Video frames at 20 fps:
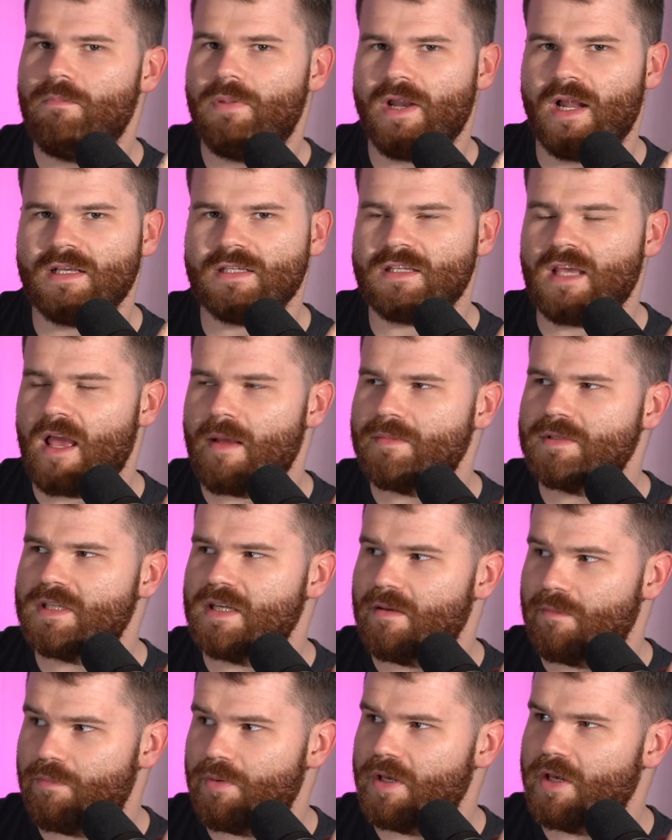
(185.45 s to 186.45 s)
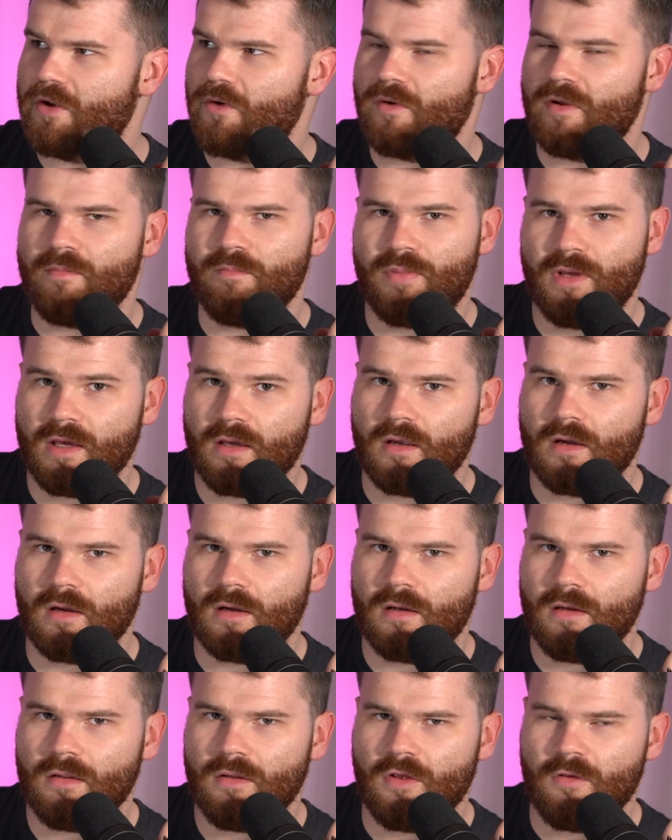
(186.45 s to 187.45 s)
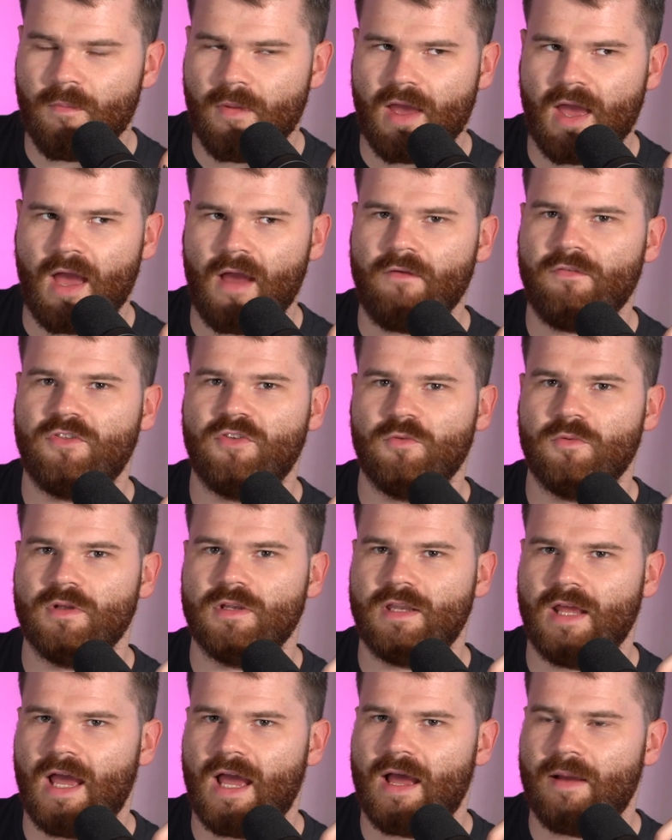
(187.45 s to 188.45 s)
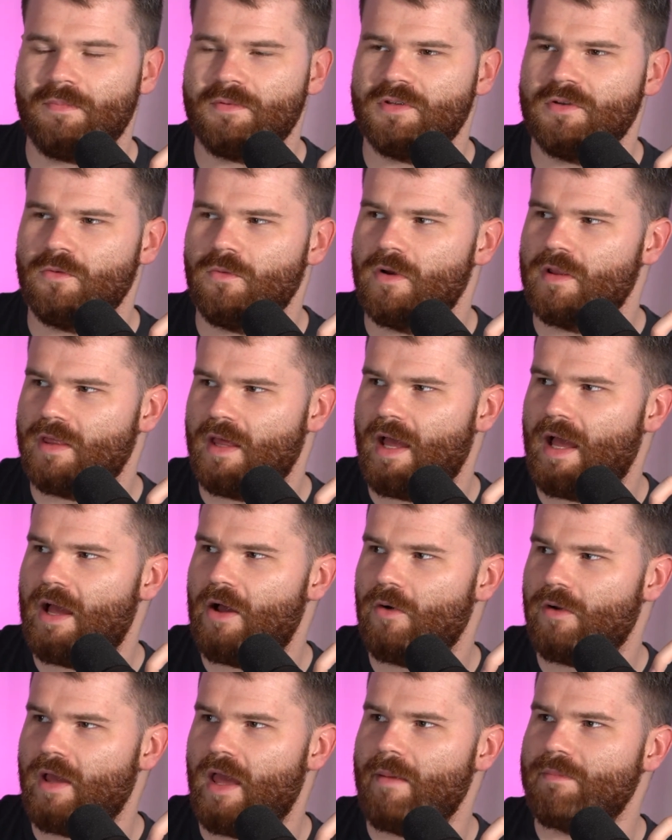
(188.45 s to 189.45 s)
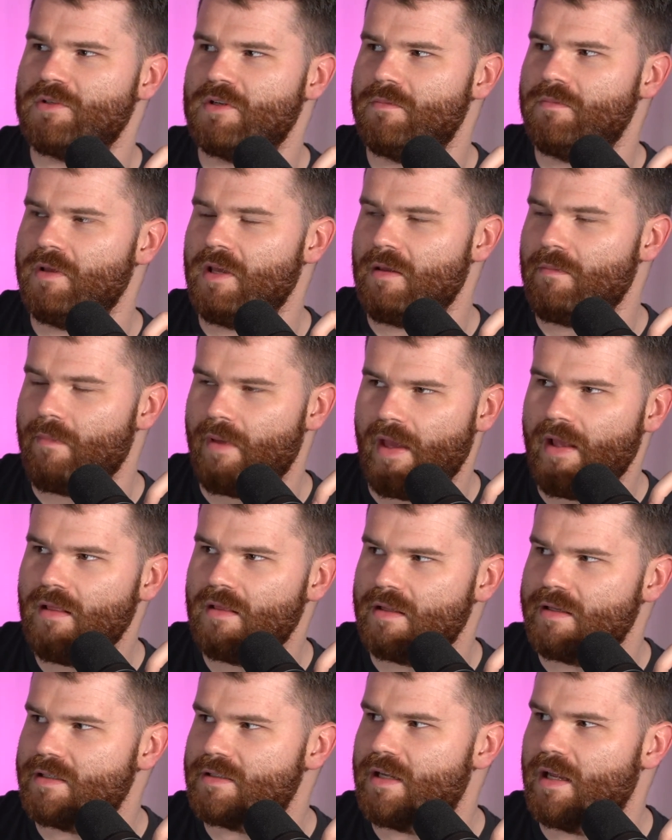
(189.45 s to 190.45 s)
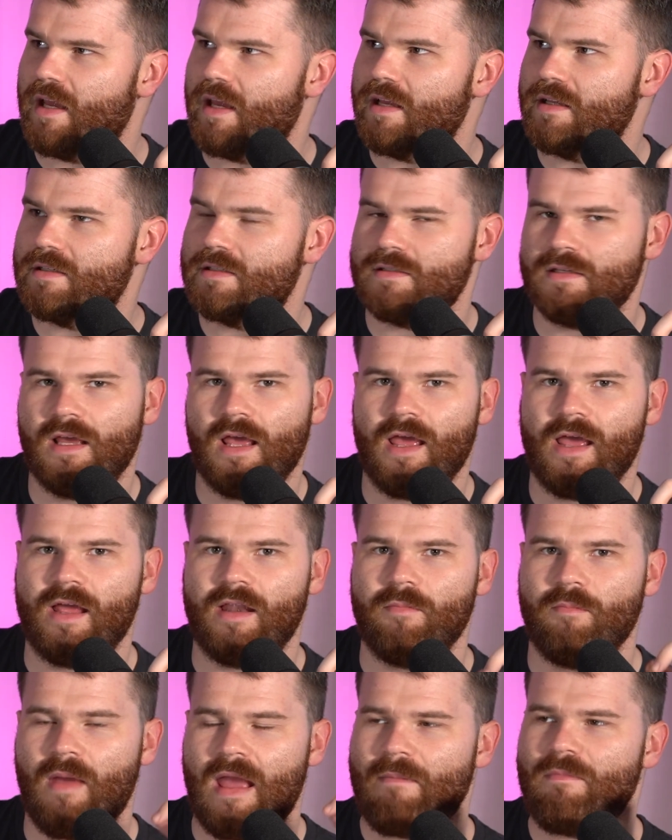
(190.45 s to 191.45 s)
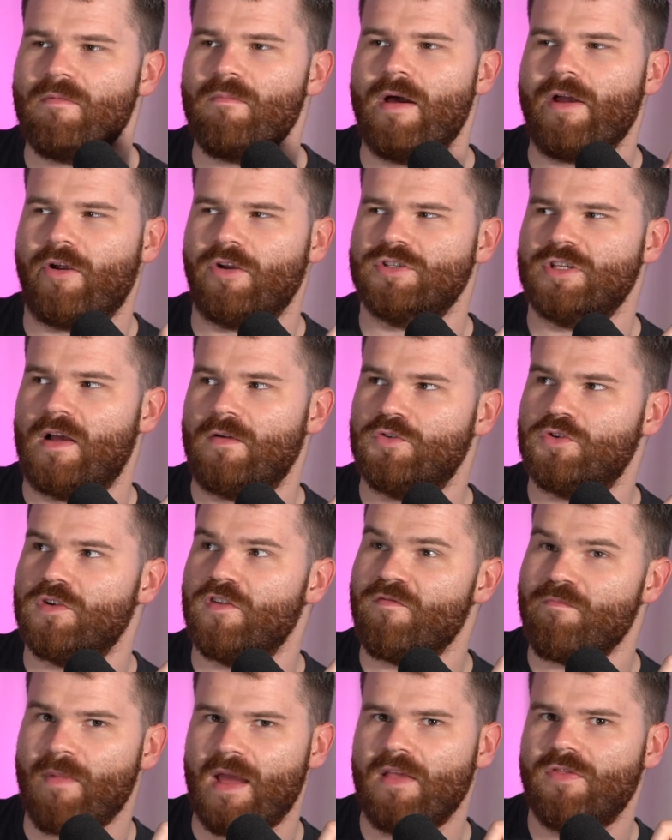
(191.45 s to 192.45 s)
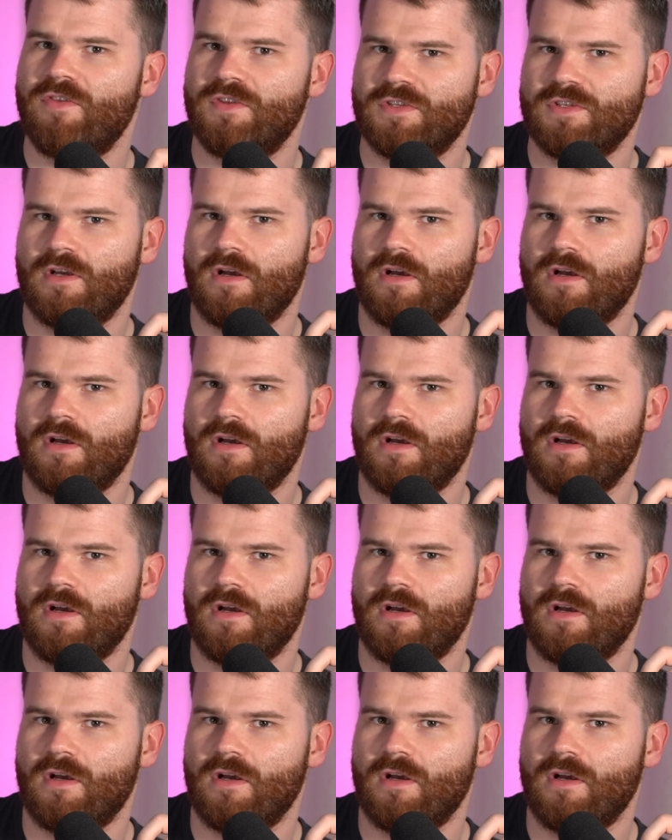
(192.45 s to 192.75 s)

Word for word: But as games get bigger and bigger, you may have to adapt with how games are being made these days. And maybe Microsoft should have made this